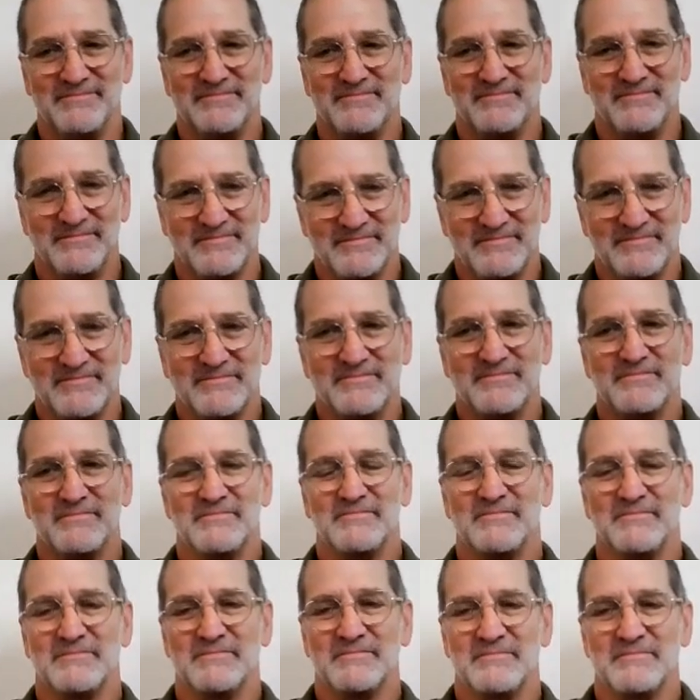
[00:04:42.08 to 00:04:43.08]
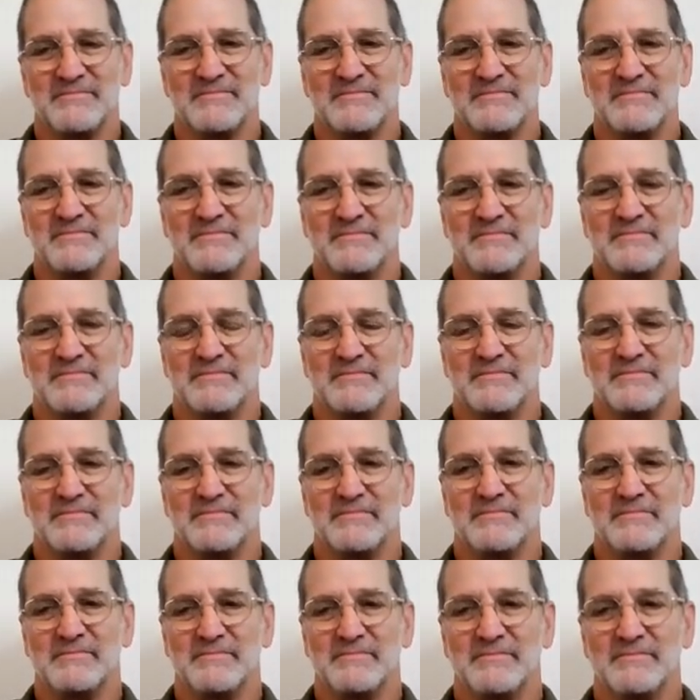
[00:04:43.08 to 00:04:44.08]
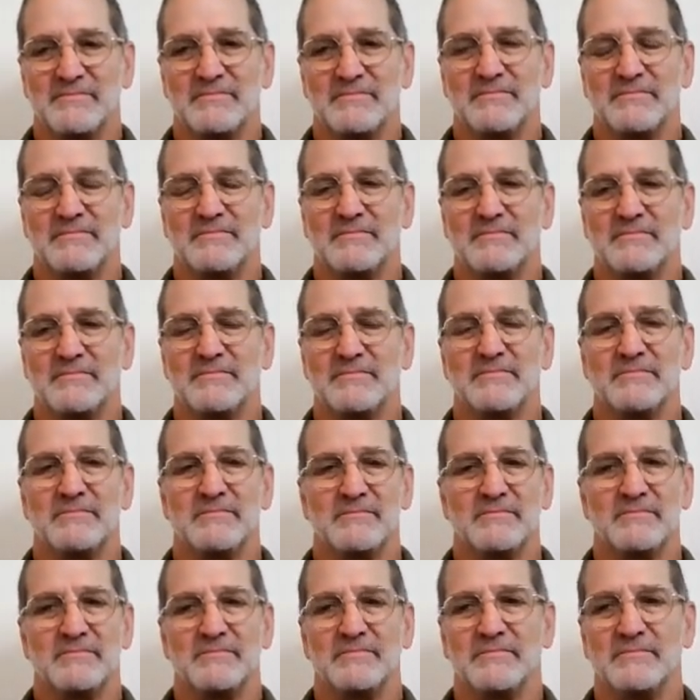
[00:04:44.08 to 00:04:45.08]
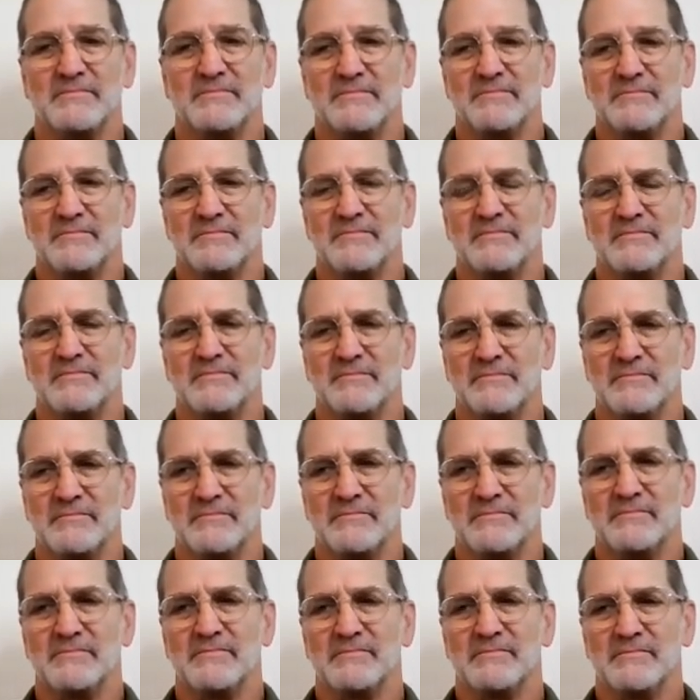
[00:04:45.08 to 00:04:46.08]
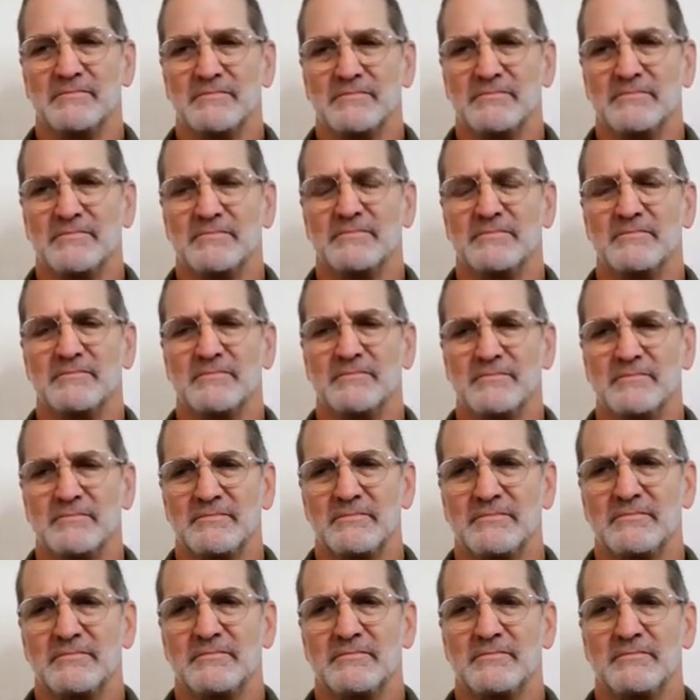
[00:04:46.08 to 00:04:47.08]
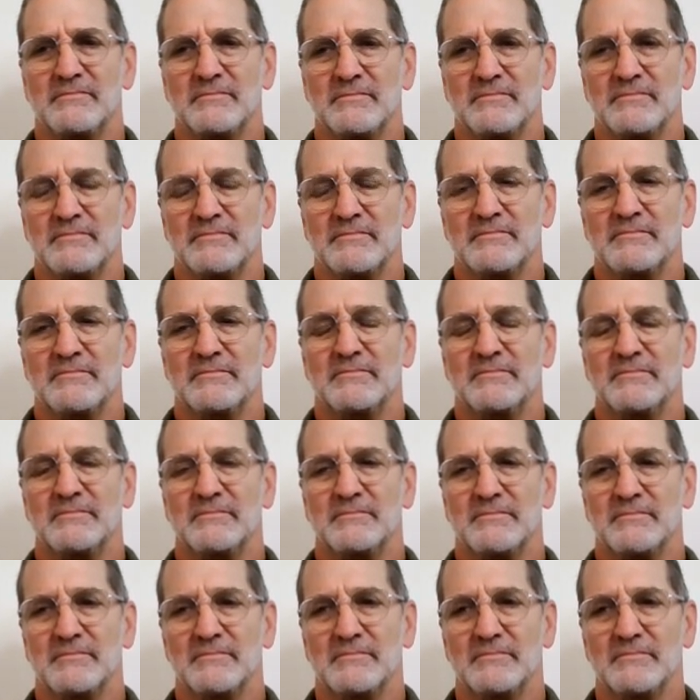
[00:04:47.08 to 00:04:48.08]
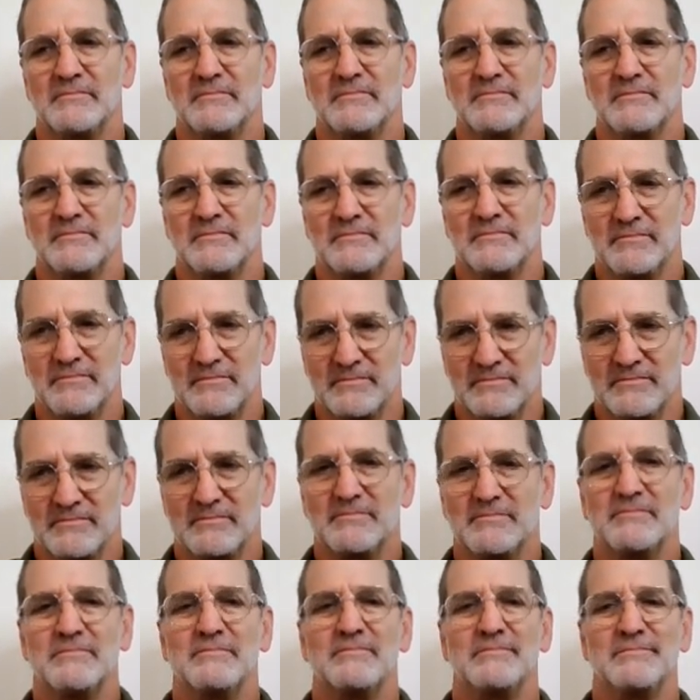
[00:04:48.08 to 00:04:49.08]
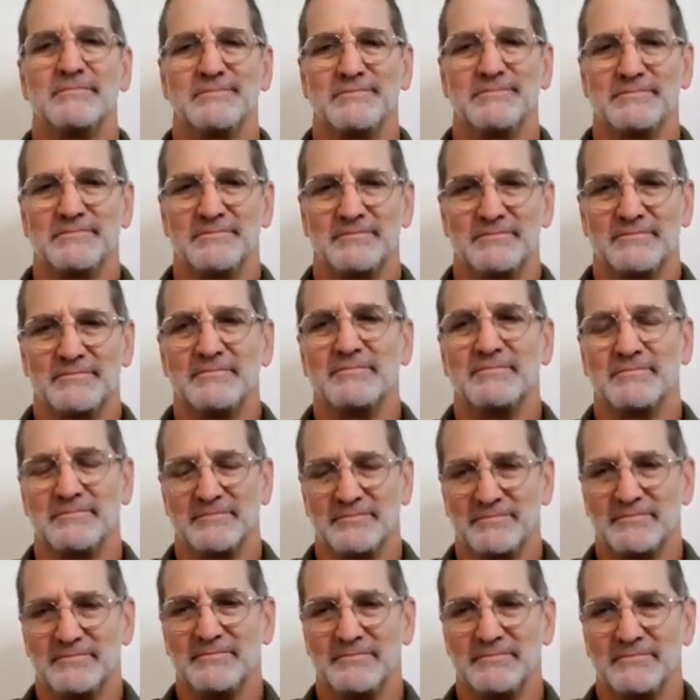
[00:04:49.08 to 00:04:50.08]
This person isn't speaking.